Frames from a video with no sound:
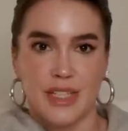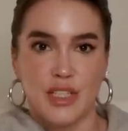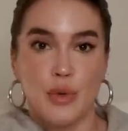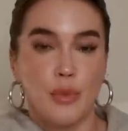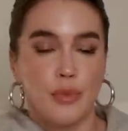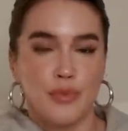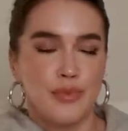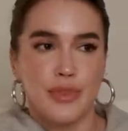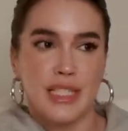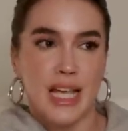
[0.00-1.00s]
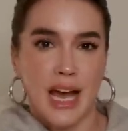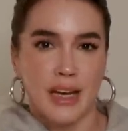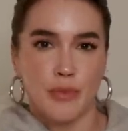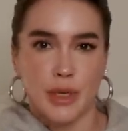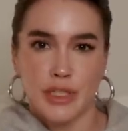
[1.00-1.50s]
such a
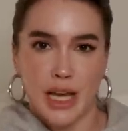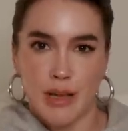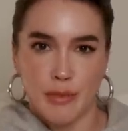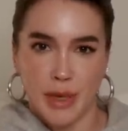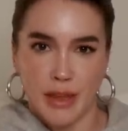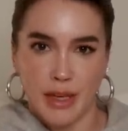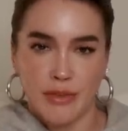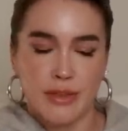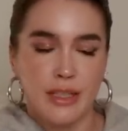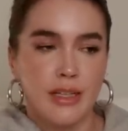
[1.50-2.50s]
sad and weird time in my life.